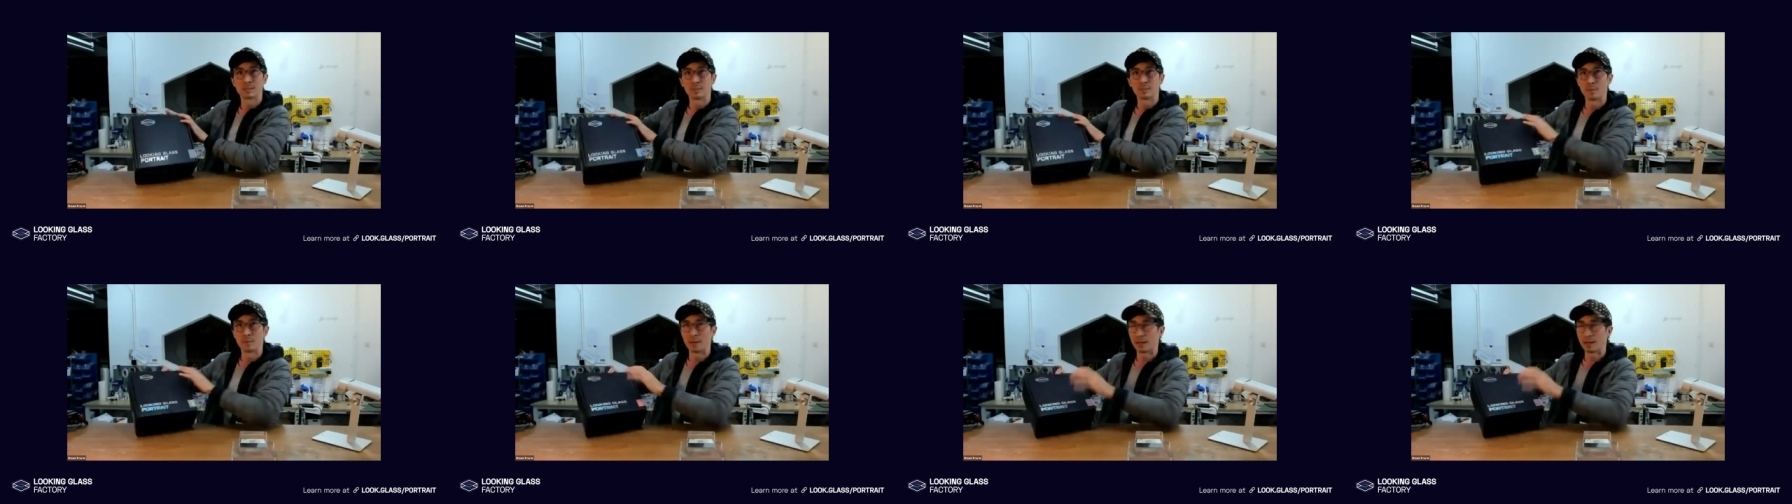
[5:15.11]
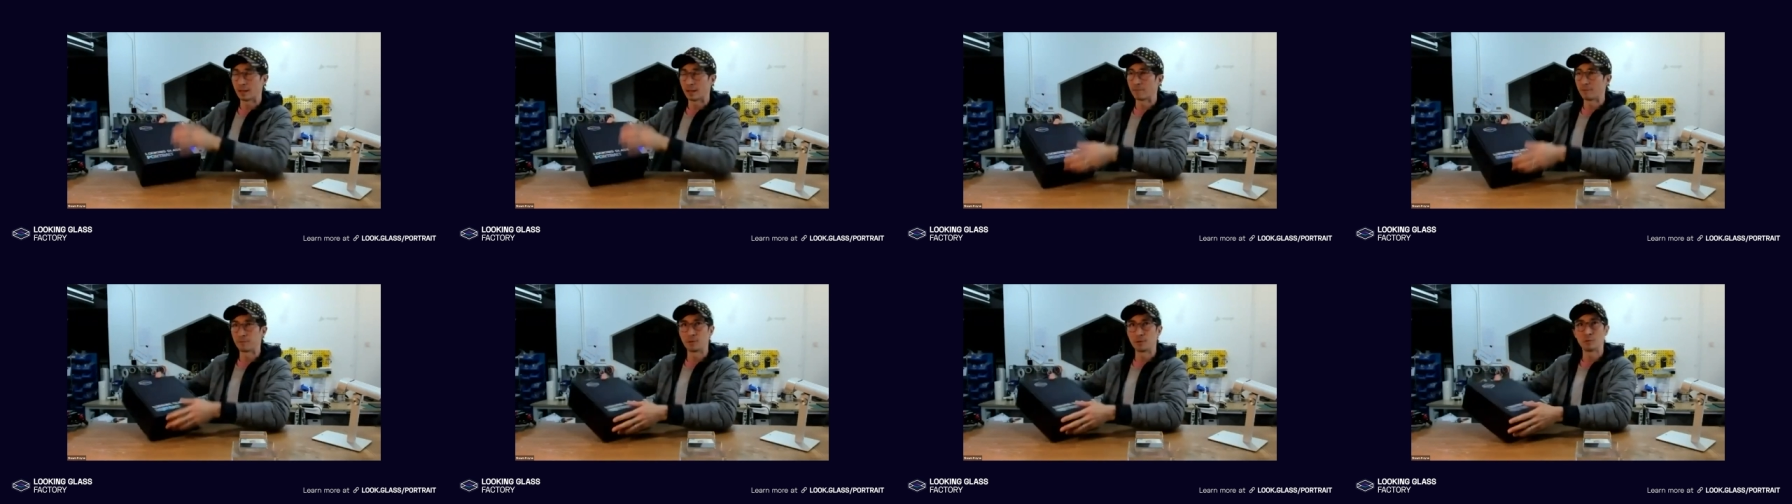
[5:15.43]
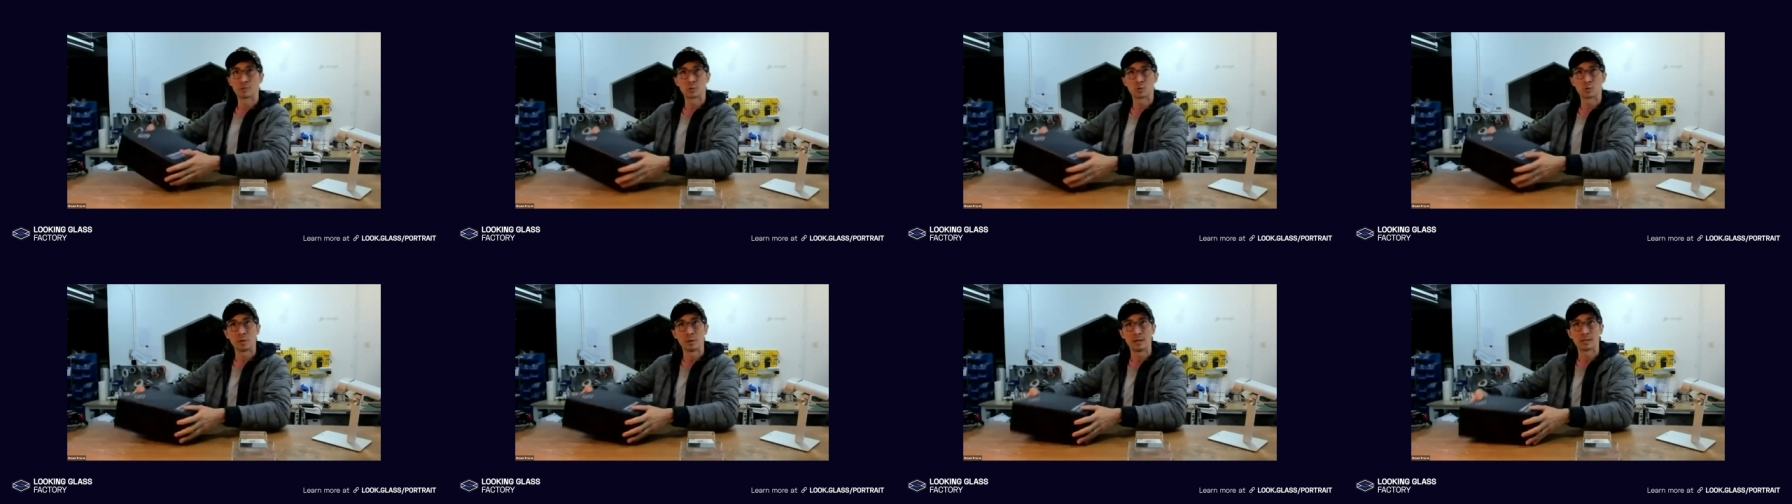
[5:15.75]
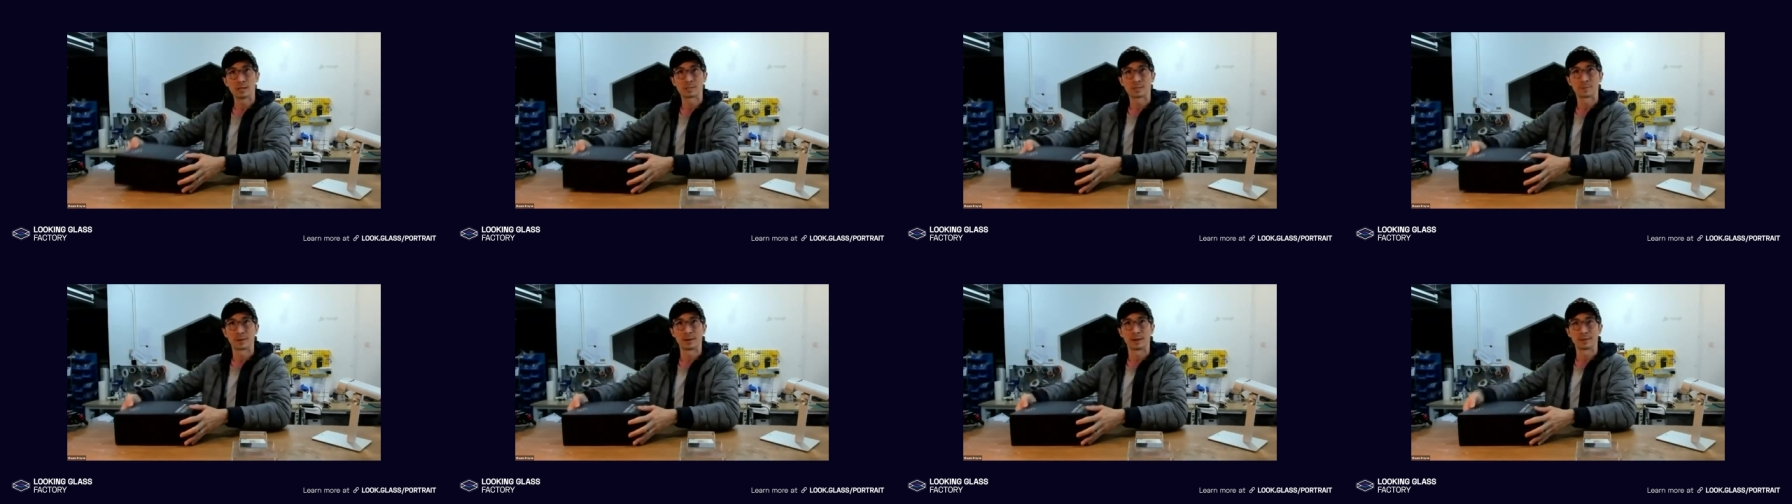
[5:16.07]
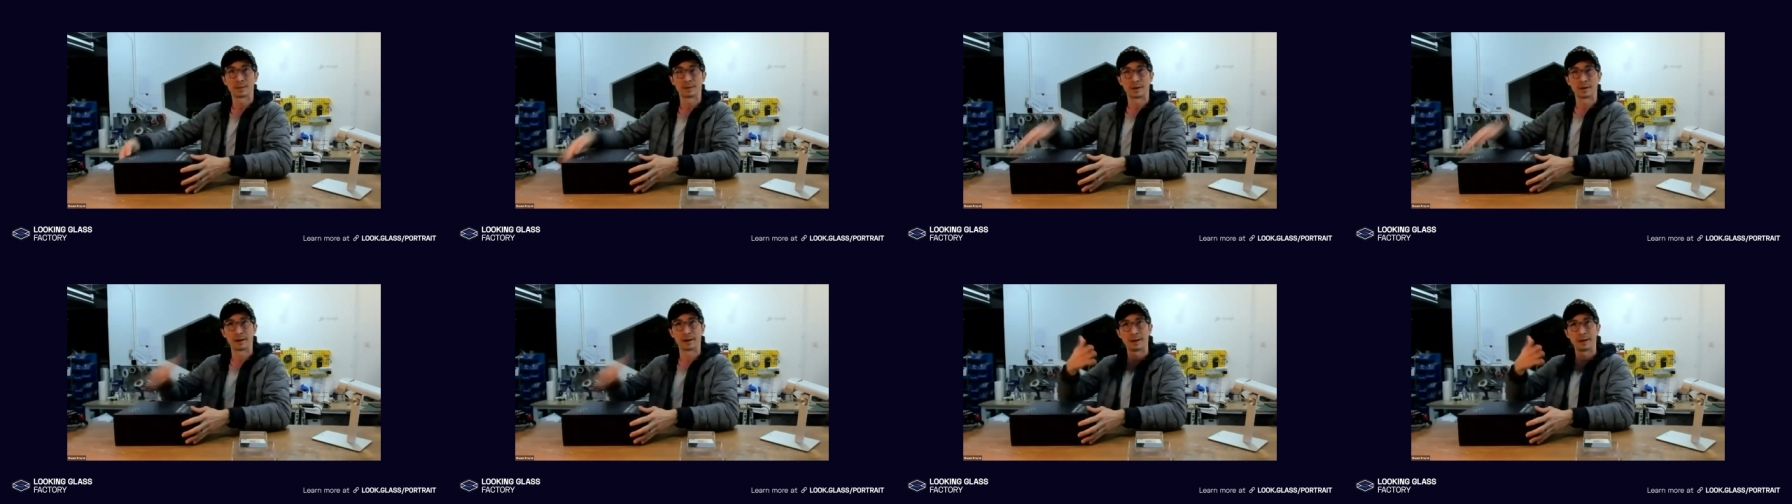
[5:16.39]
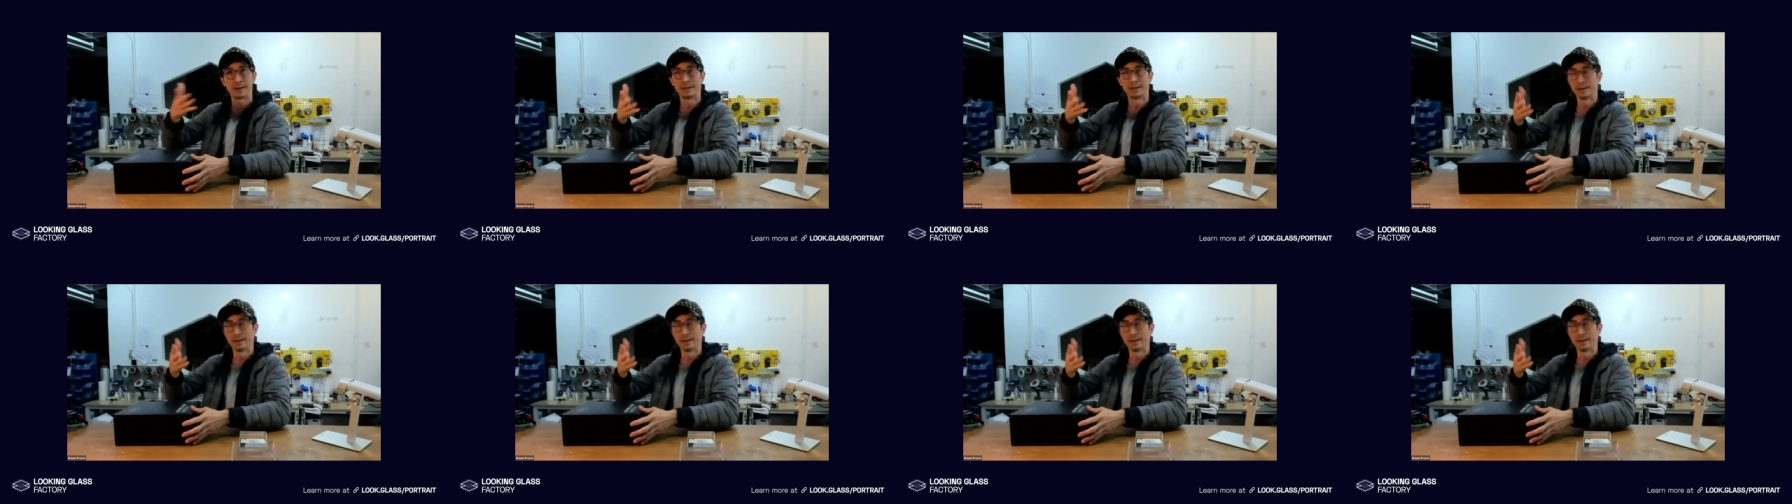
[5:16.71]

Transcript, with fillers: We're making a few tweaks, but I thought I'd